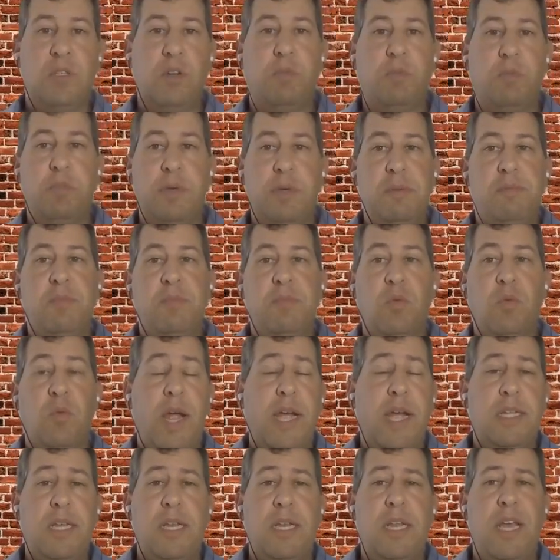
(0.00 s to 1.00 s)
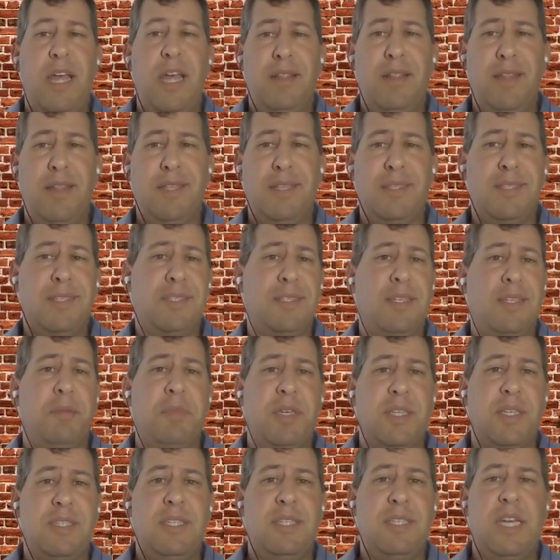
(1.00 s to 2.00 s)
So people, right. And to
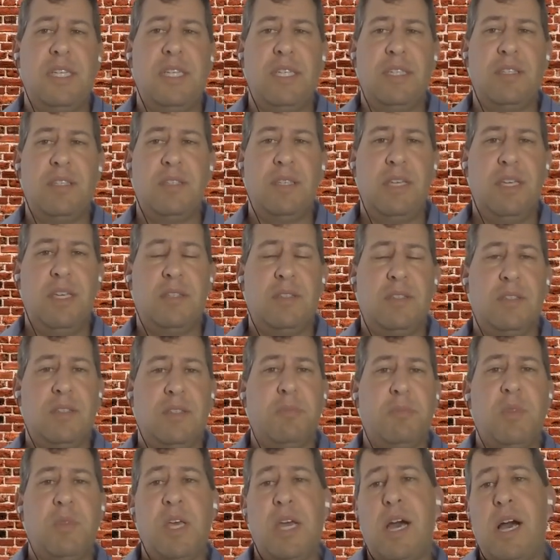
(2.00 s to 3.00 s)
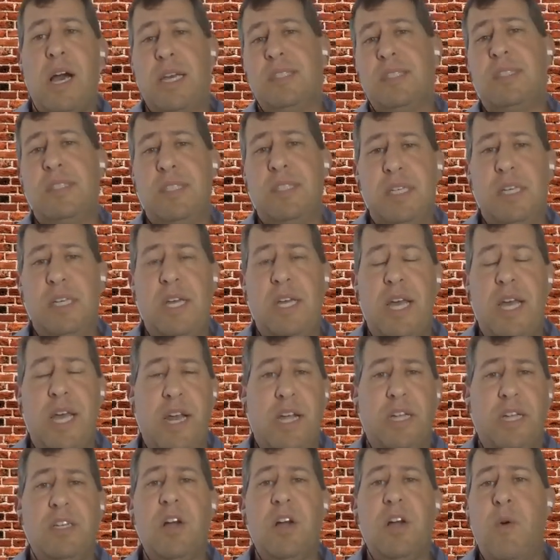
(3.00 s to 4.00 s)
some extent it's something I see and
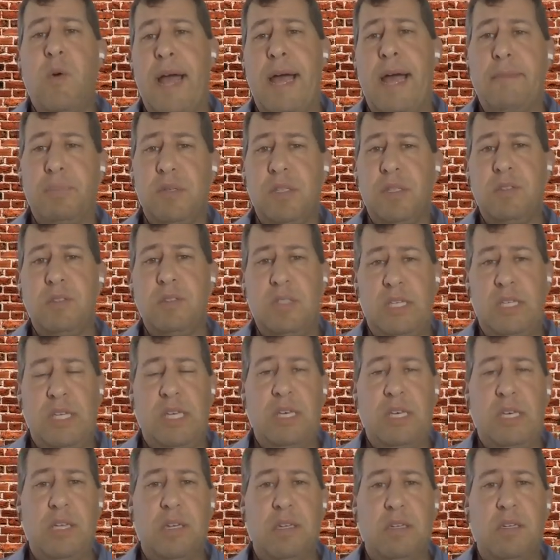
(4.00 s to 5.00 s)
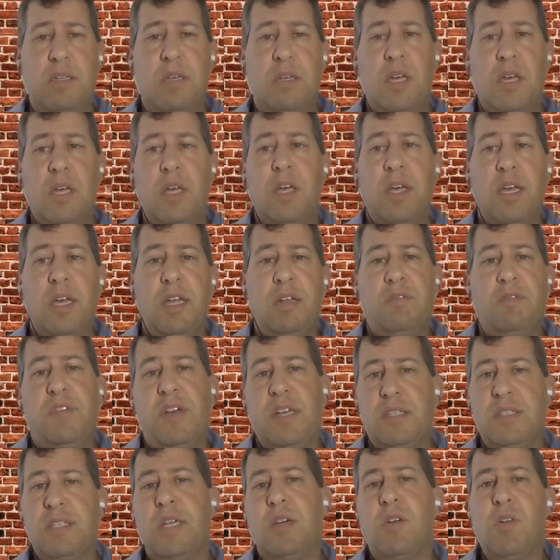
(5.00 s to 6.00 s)
I know happens in
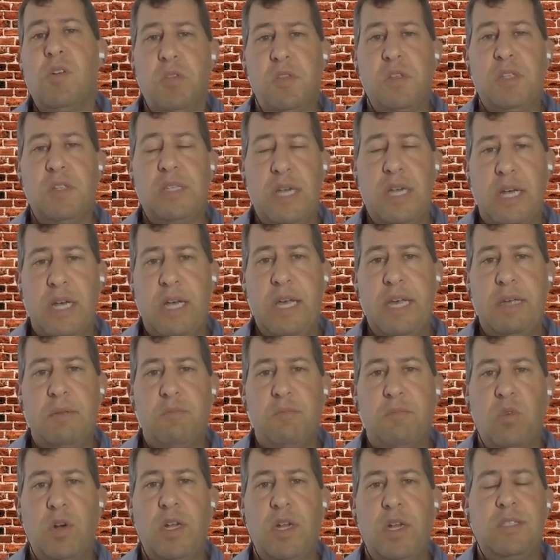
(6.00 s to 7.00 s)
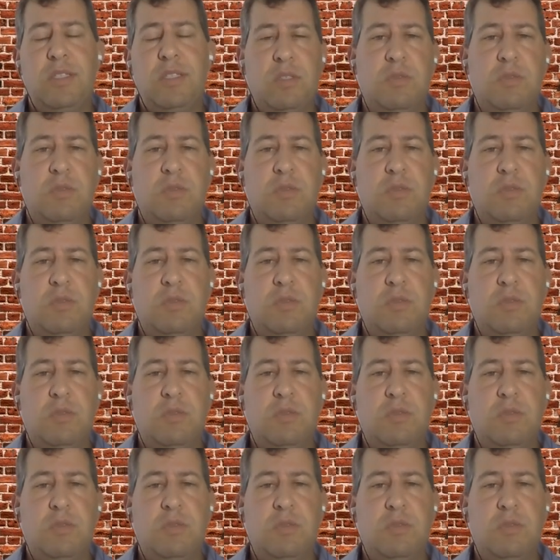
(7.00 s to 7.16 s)
investing all the time, right?